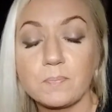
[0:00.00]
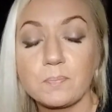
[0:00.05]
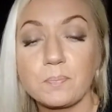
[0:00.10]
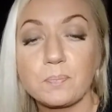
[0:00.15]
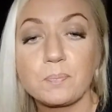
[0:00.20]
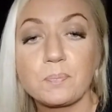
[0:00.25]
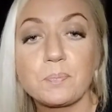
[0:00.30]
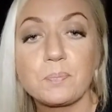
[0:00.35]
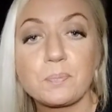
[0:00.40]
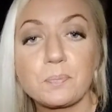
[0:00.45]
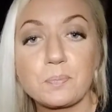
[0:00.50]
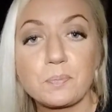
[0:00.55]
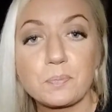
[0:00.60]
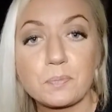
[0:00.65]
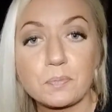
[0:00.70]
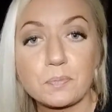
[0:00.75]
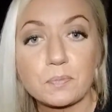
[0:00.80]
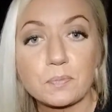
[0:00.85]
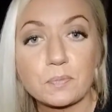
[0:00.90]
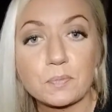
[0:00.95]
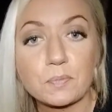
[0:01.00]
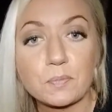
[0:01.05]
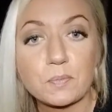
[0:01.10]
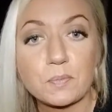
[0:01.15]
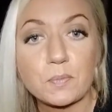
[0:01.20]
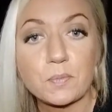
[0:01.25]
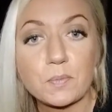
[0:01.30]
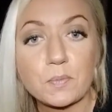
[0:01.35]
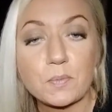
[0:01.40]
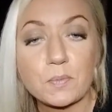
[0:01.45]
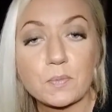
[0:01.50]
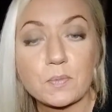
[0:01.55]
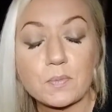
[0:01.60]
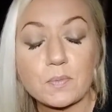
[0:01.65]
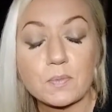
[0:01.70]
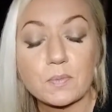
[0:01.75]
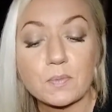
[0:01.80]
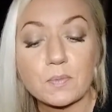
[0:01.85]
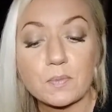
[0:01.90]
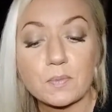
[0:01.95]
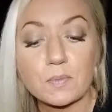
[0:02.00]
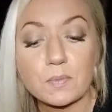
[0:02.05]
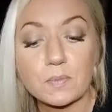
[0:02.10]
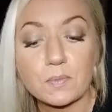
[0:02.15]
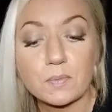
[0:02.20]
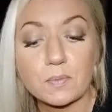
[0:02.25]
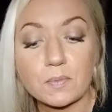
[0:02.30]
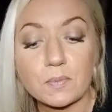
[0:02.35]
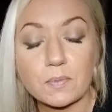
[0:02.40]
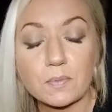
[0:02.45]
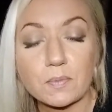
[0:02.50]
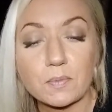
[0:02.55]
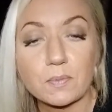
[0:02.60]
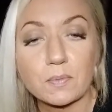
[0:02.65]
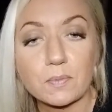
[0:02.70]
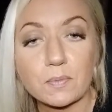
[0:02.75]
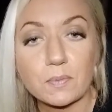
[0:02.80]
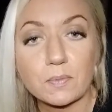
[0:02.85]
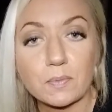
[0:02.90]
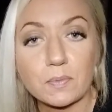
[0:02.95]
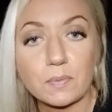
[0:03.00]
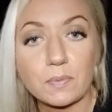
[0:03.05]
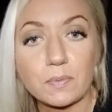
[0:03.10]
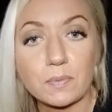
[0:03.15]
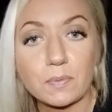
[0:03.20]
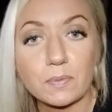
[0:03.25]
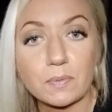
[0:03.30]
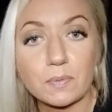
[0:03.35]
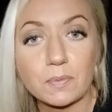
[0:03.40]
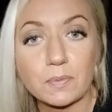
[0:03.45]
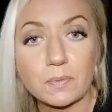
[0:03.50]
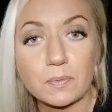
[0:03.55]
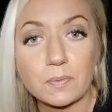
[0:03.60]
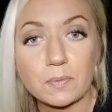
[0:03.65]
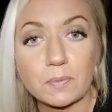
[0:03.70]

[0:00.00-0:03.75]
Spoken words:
Nobody speaks.